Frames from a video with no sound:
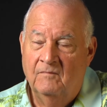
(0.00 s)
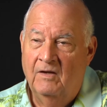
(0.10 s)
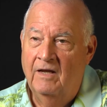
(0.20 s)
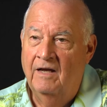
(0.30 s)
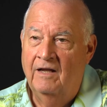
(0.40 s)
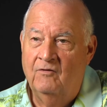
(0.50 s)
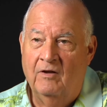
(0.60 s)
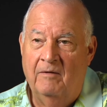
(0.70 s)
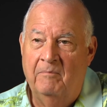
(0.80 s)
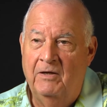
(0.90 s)
Yeah, I
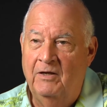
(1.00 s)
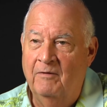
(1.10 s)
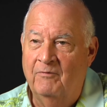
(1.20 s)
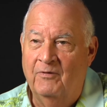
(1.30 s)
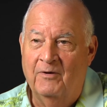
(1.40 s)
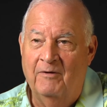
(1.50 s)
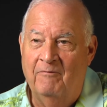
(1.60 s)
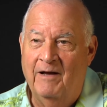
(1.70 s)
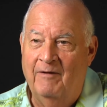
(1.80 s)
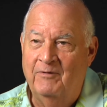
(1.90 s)
tried to beat him for
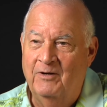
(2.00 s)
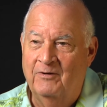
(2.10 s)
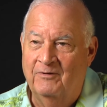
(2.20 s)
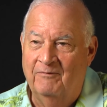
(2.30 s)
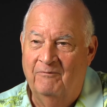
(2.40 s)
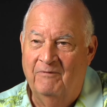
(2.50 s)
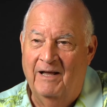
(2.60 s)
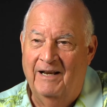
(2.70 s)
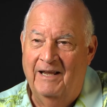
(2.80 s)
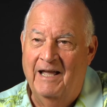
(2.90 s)
35 years and
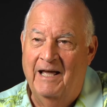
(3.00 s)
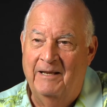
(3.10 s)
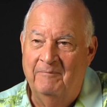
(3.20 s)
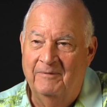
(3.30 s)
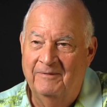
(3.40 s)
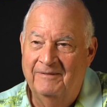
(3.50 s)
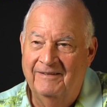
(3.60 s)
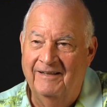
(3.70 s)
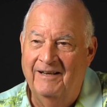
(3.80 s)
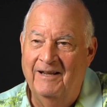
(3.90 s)
finally got him, and